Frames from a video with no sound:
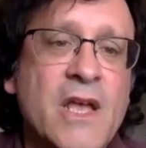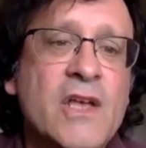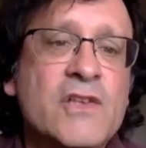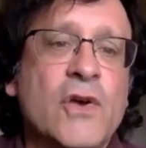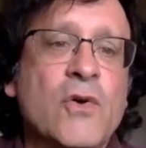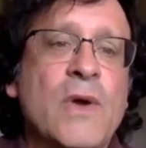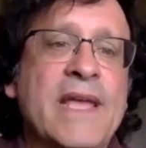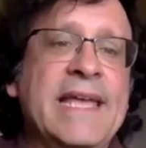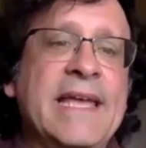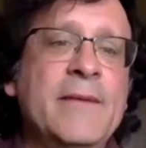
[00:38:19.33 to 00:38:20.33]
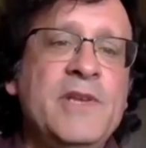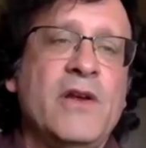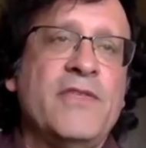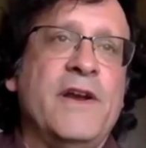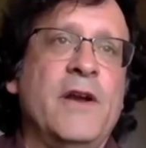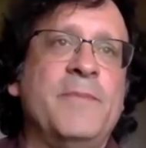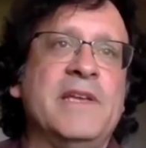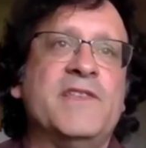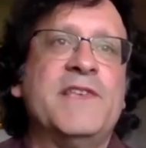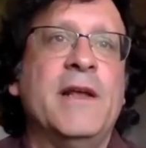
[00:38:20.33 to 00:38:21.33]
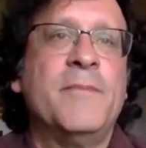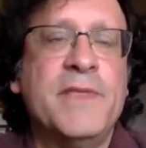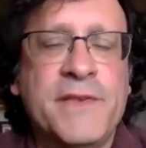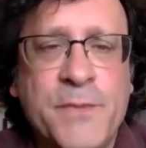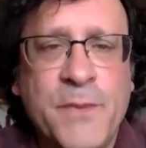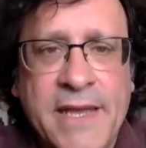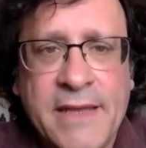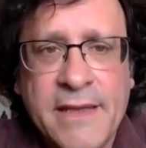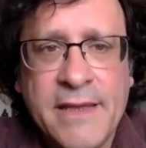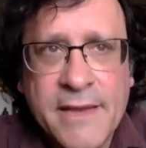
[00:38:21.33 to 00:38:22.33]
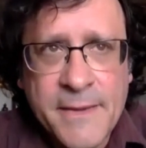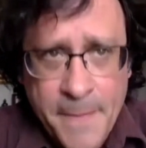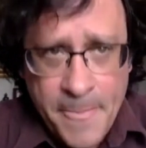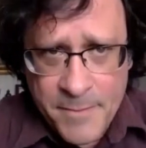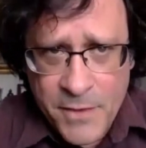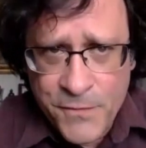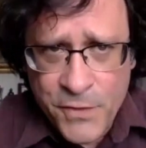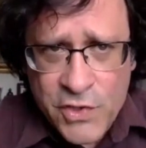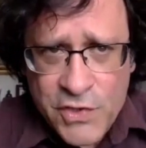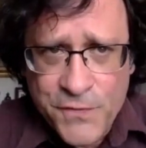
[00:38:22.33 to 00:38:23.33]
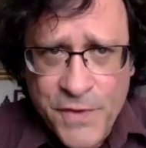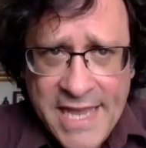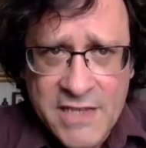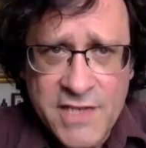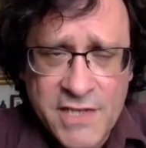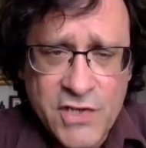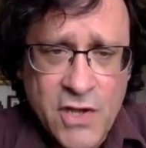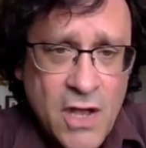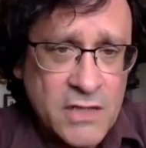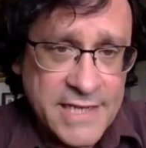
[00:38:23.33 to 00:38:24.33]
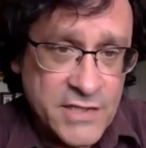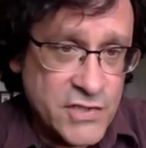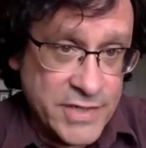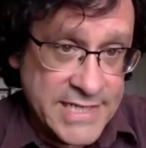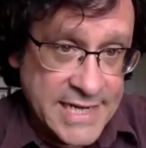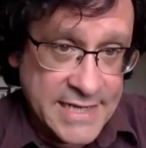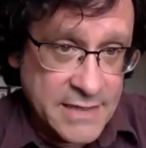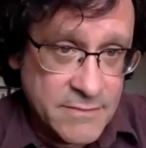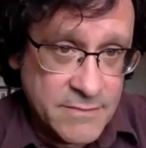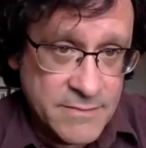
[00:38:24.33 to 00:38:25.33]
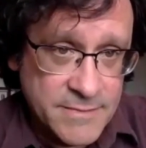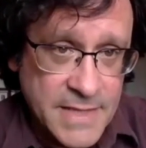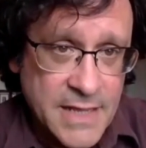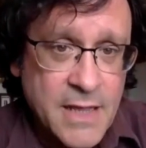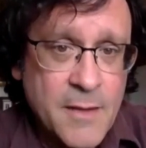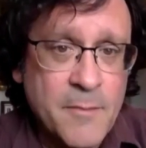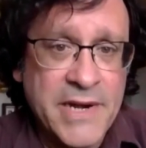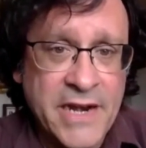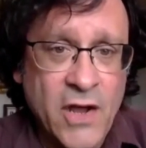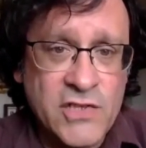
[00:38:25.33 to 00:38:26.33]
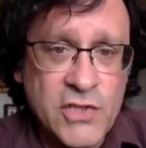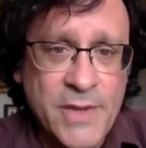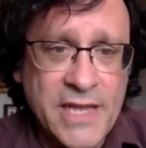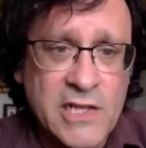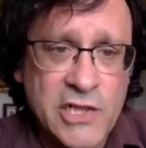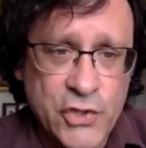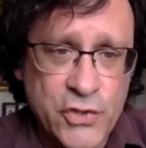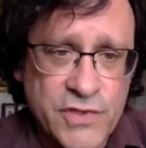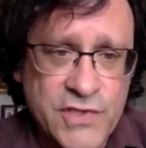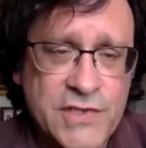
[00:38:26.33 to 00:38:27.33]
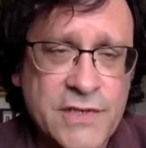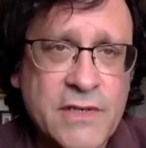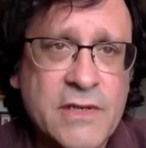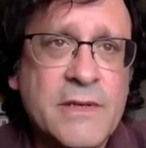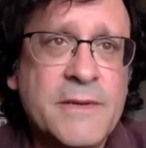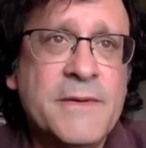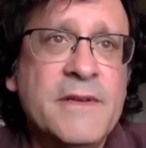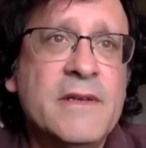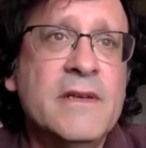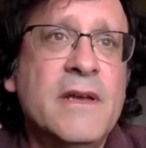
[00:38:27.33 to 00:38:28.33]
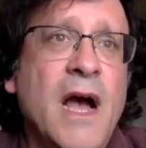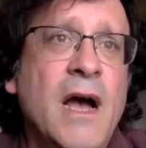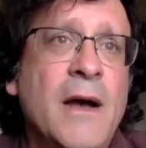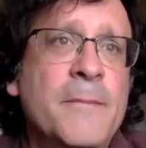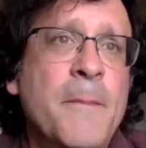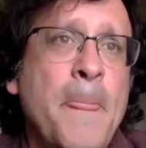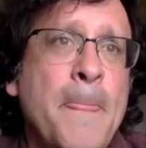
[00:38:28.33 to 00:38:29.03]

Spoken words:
So EMDR therapy is set up this way. The first phase is called history taking, but it also includes the